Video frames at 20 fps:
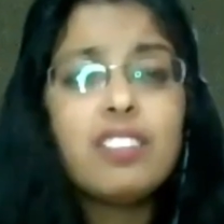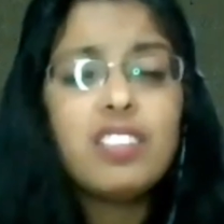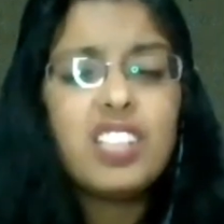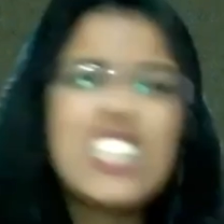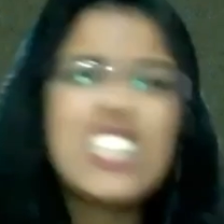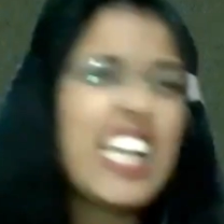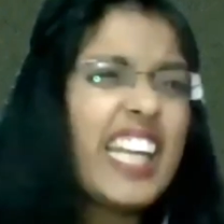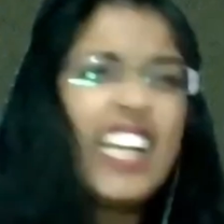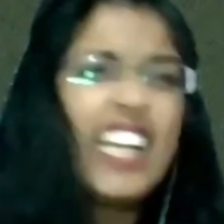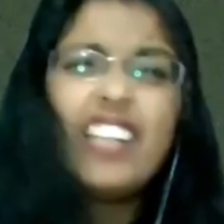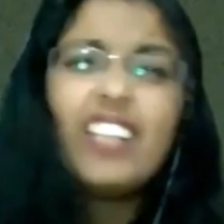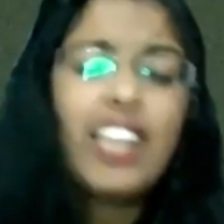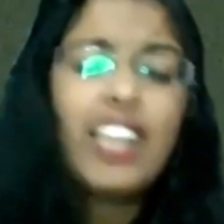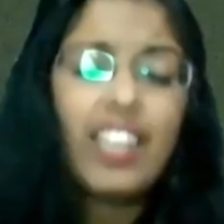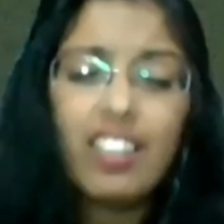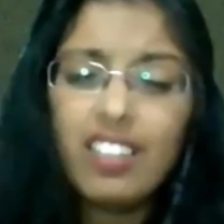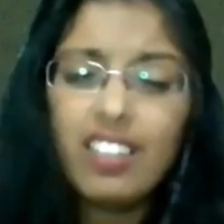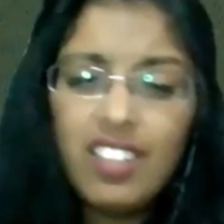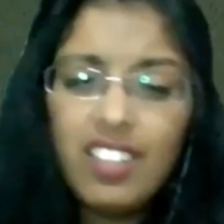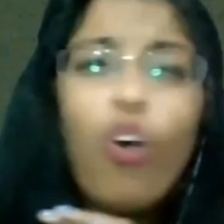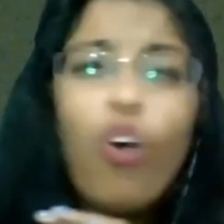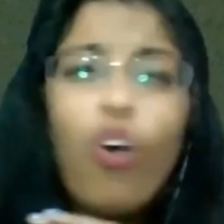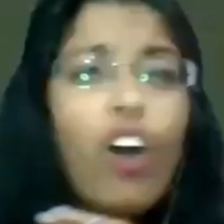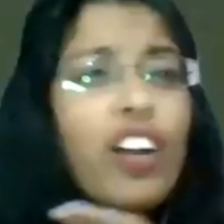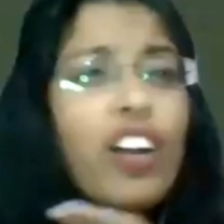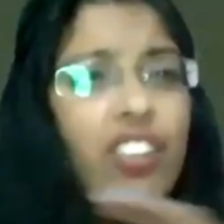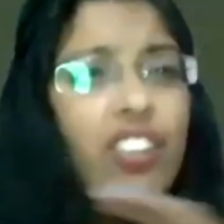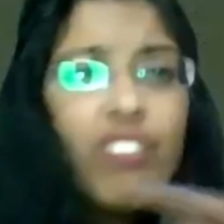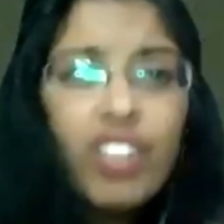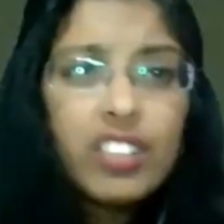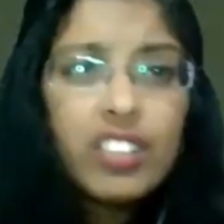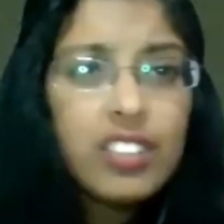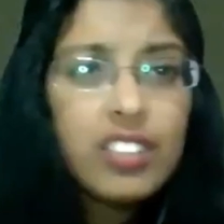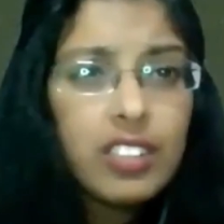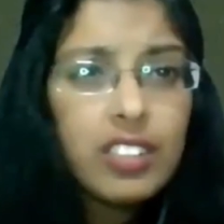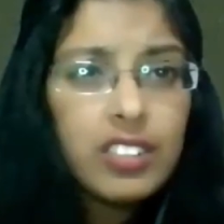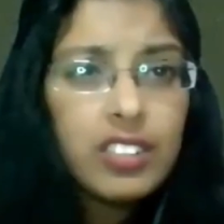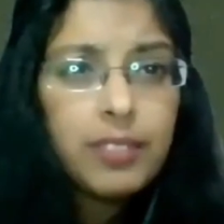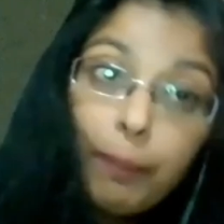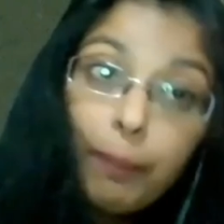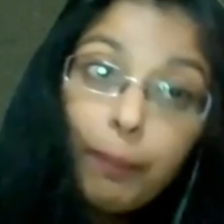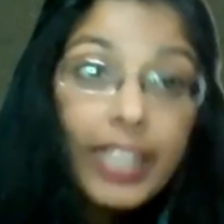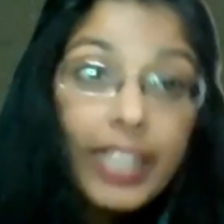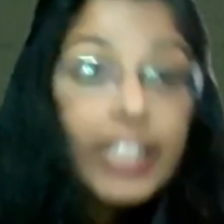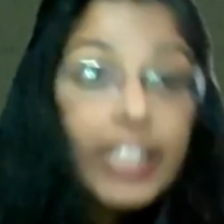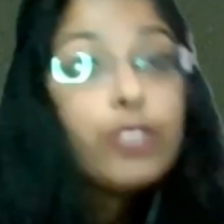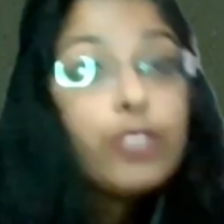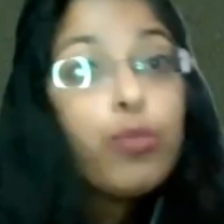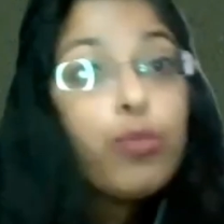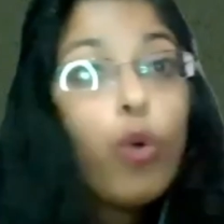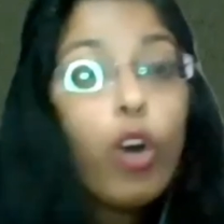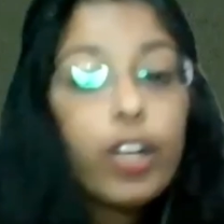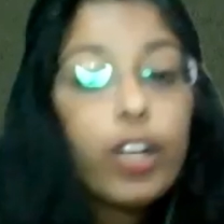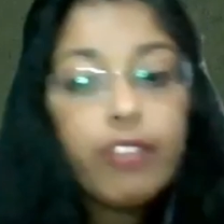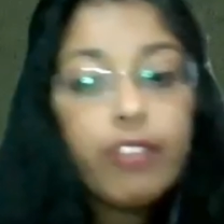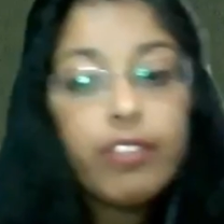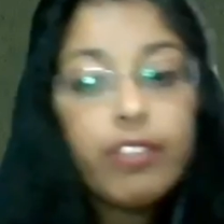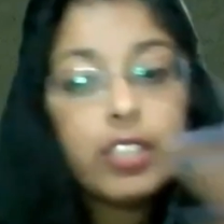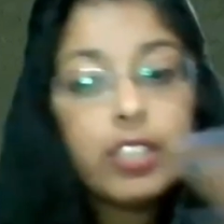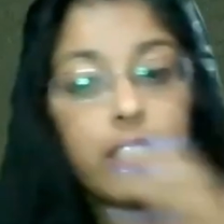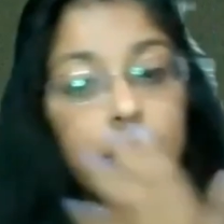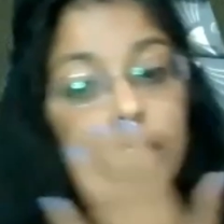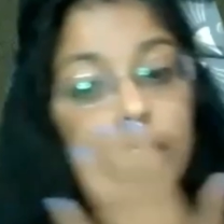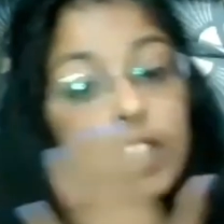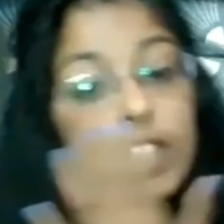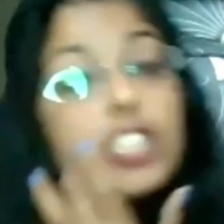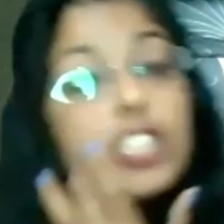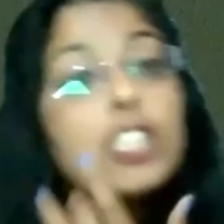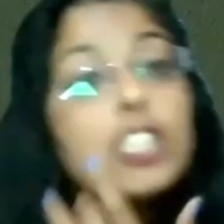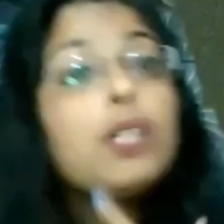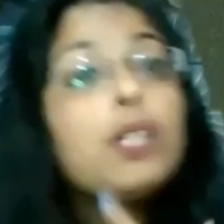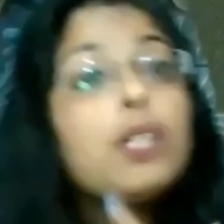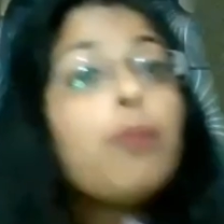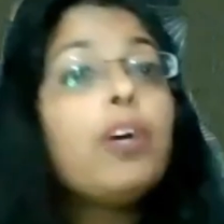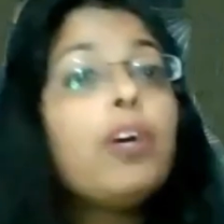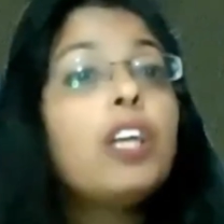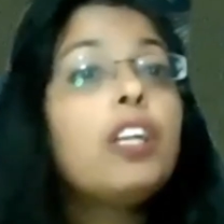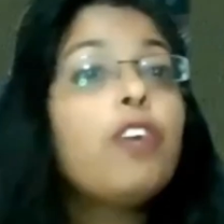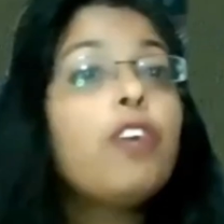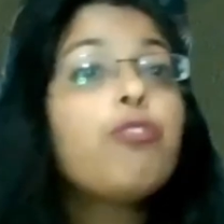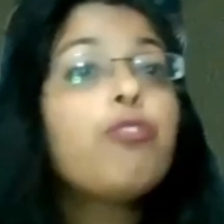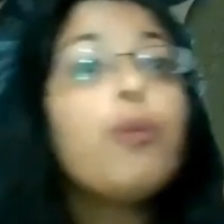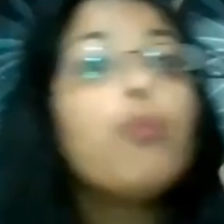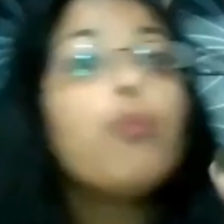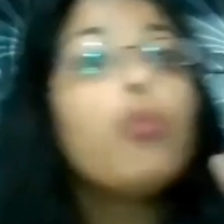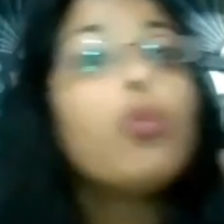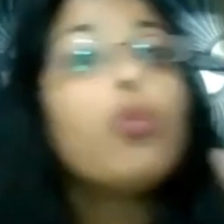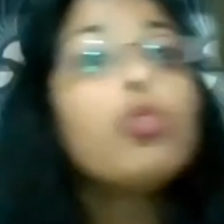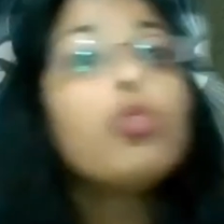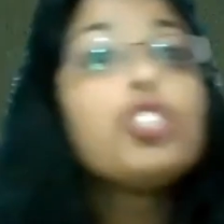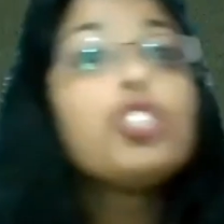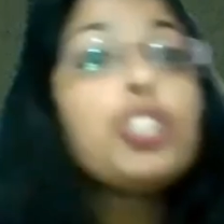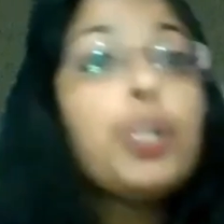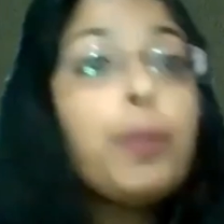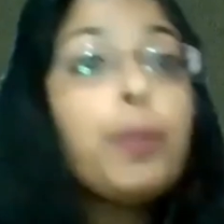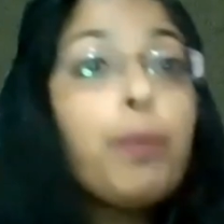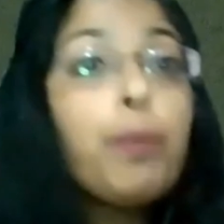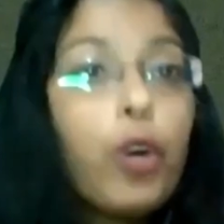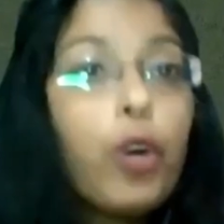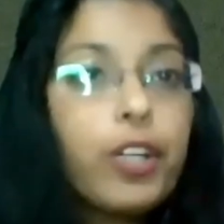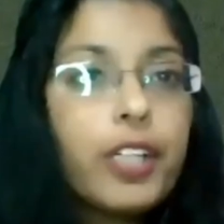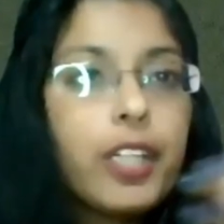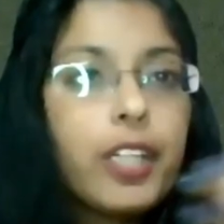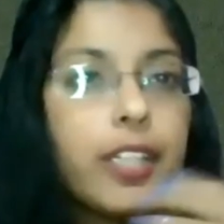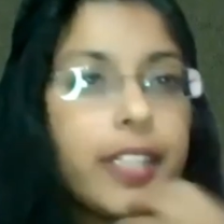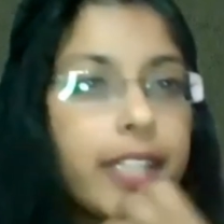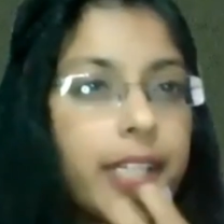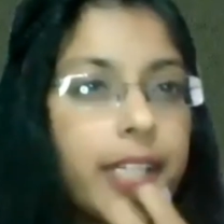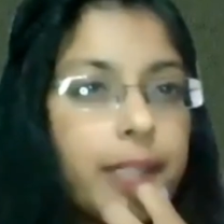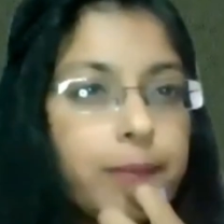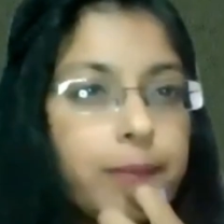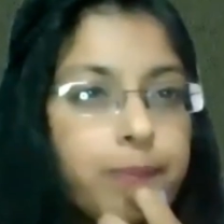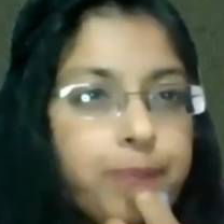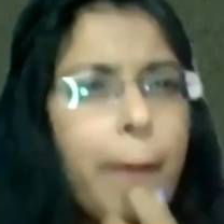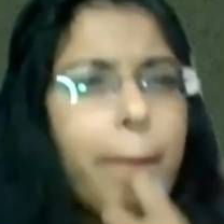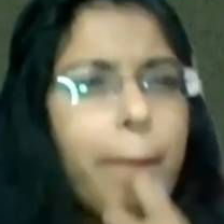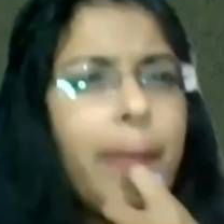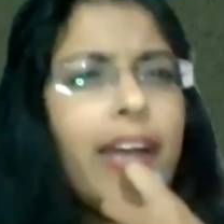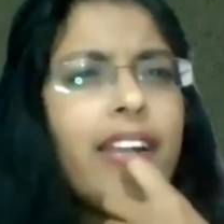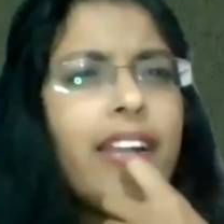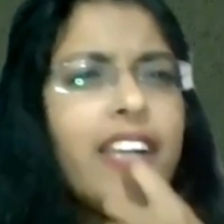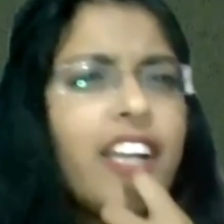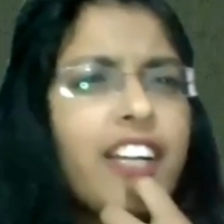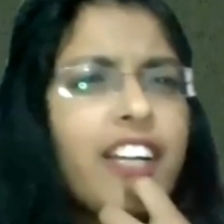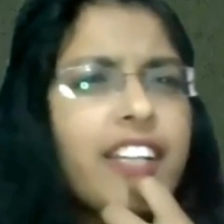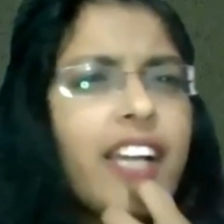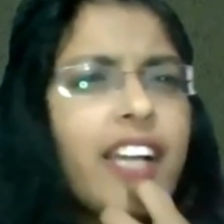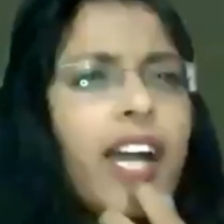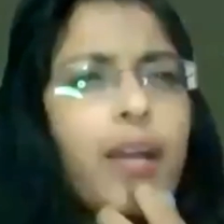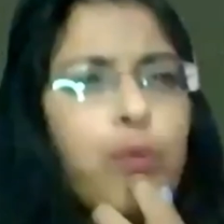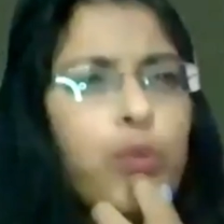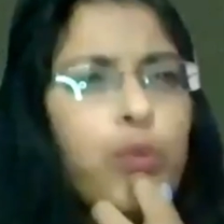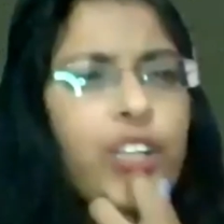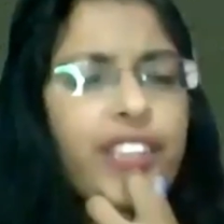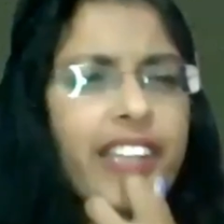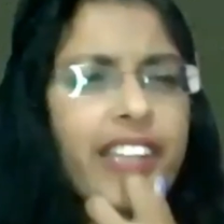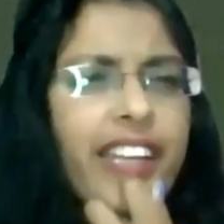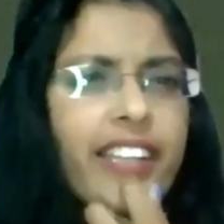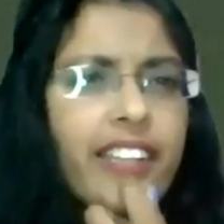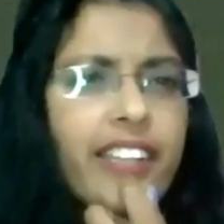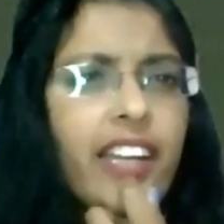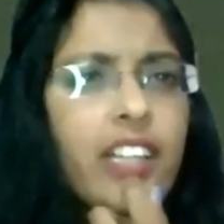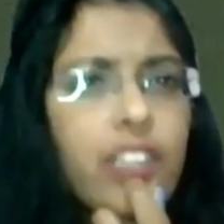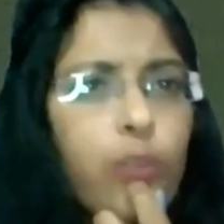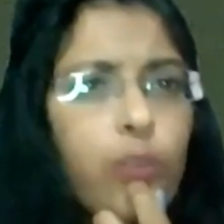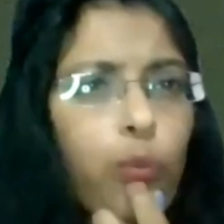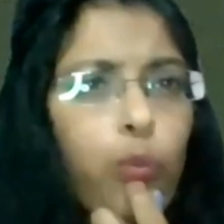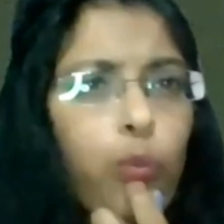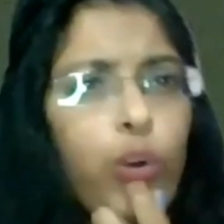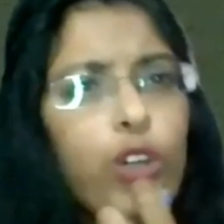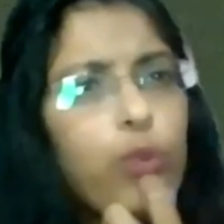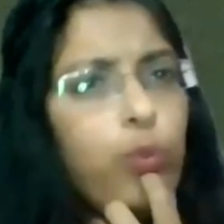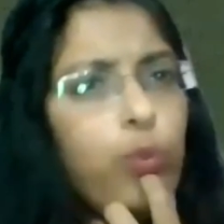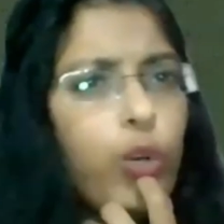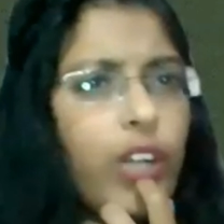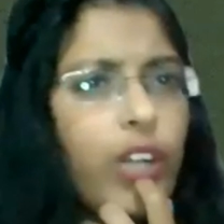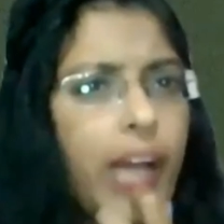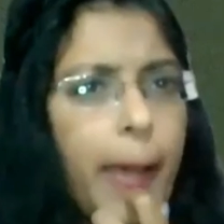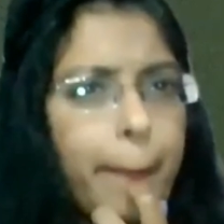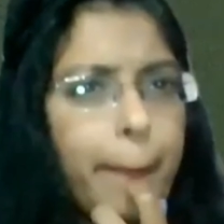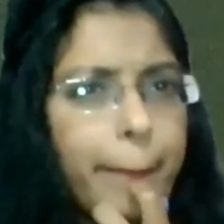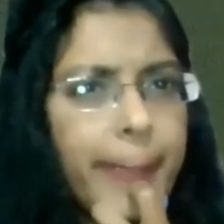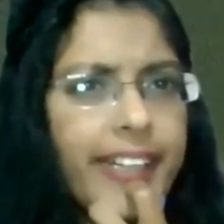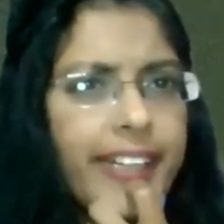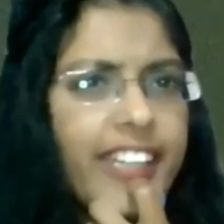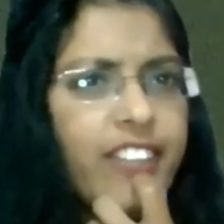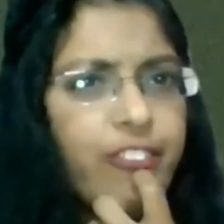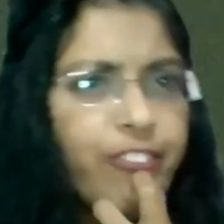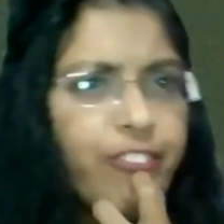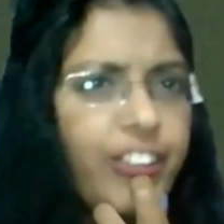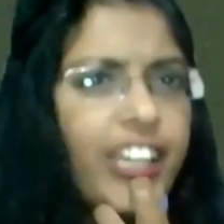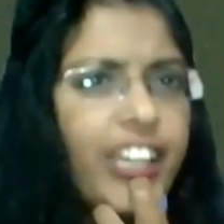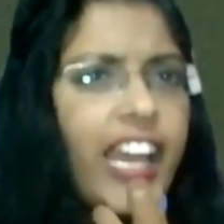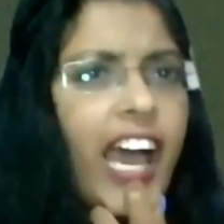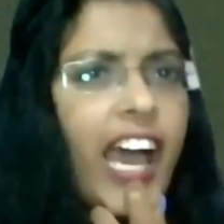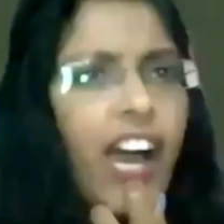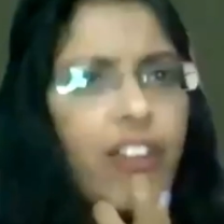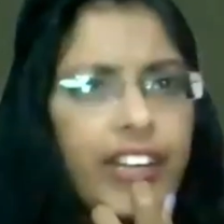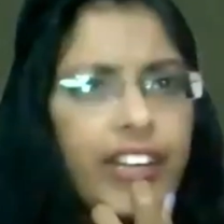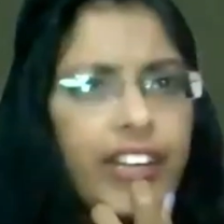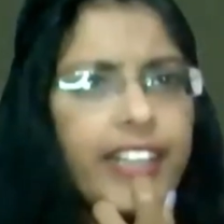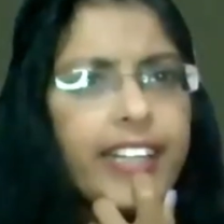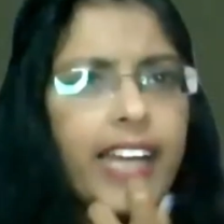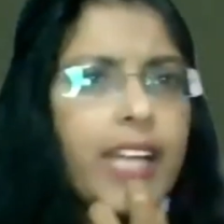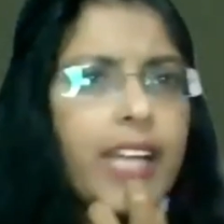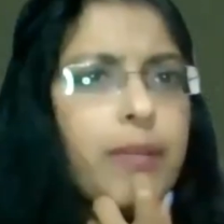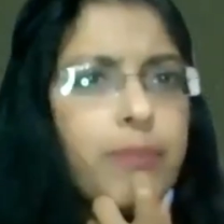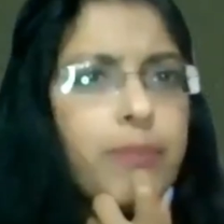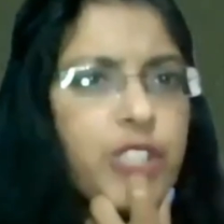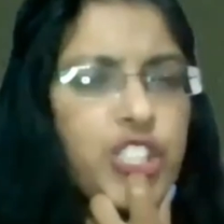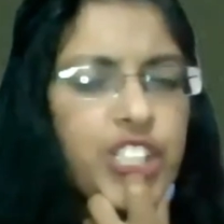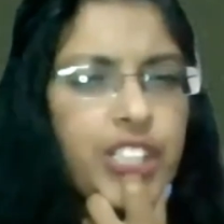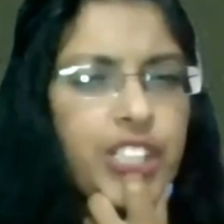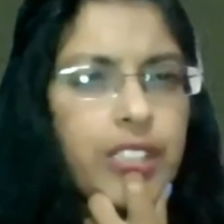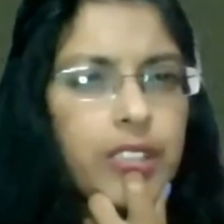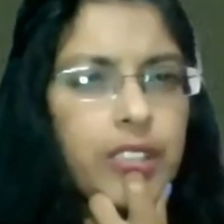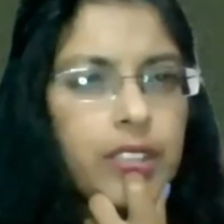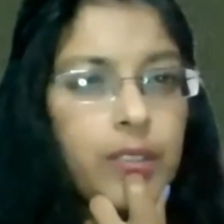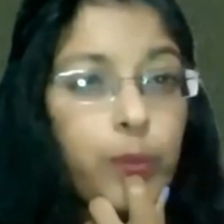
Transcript: Second thing, forgive others. Please forgive others. This is the one of the most important thing. Many a time we think that what would happen if we have a time machine?